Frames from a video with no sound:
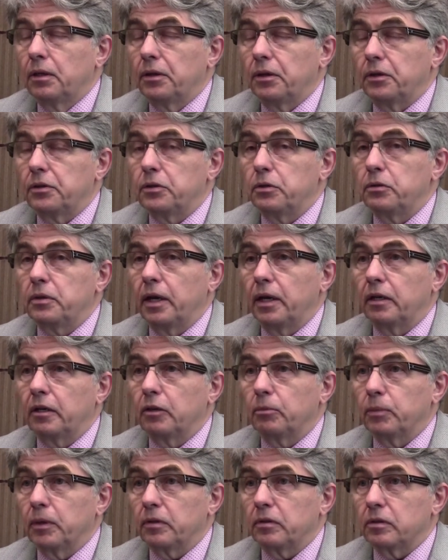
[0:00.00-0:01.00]
There are two
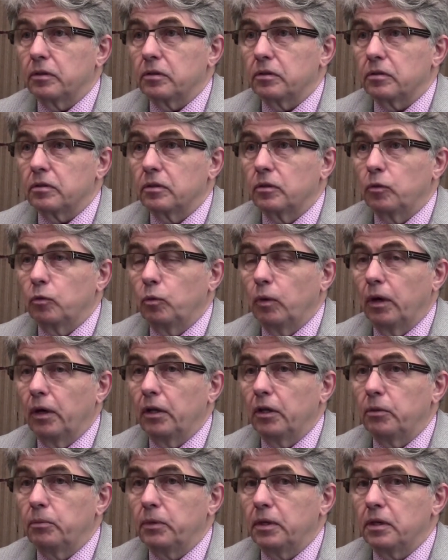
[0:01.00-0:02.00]
take-home messages. One
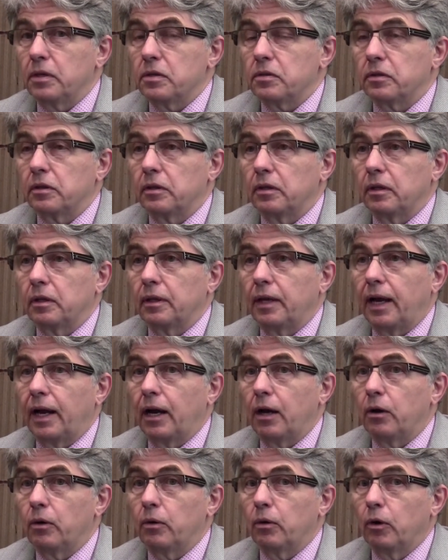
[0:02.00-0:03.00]
of them is that there are
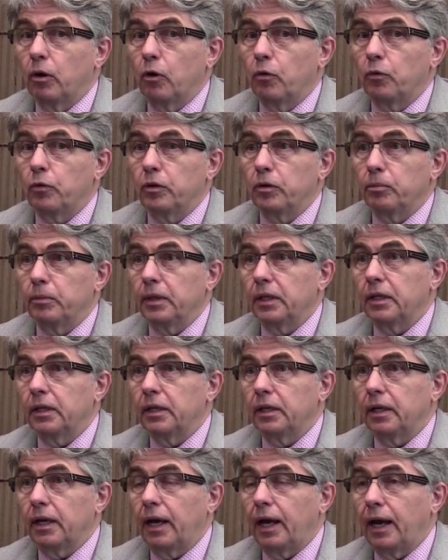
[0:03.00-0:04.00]
now over a
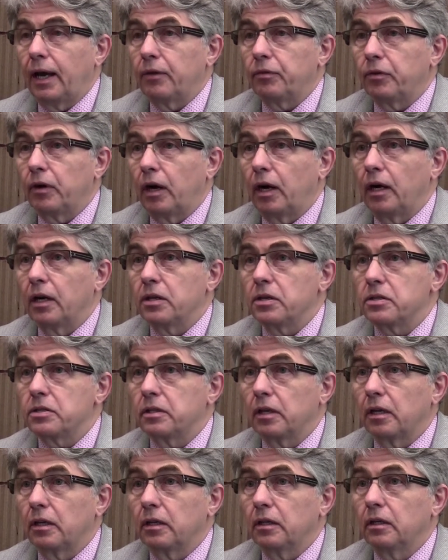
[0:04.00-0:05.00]
million and a half eyes
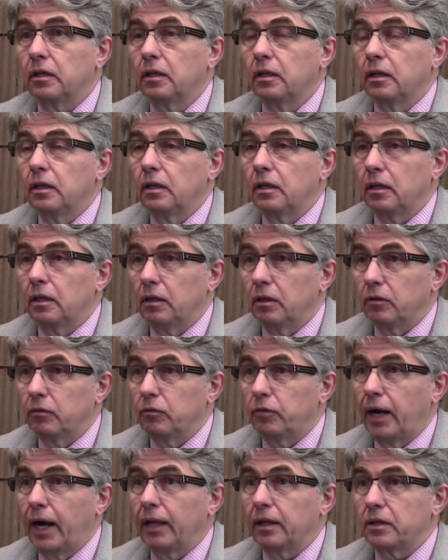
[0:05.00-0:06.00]
studied
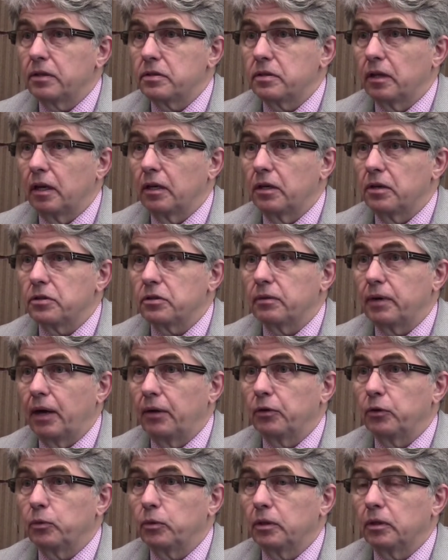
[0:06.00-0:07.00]
in valid studies
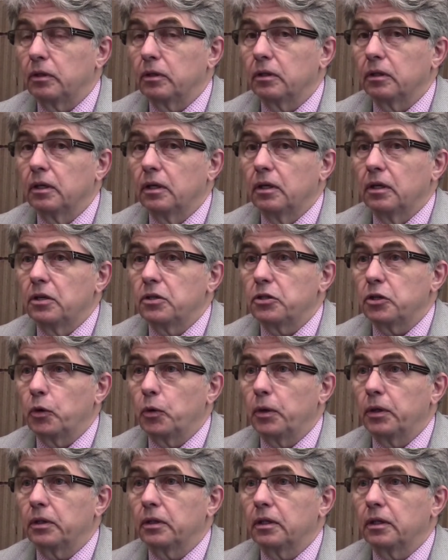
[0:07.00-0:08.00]
around the world
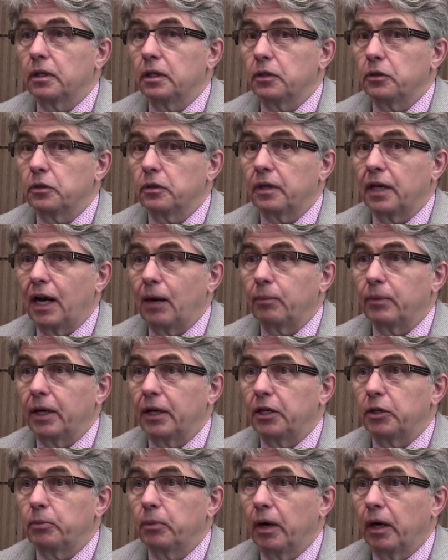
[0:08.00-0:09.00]
showing that intracameral
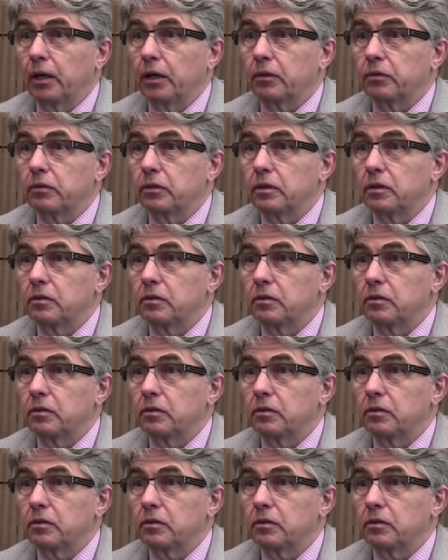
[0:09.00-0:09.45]
antibiotics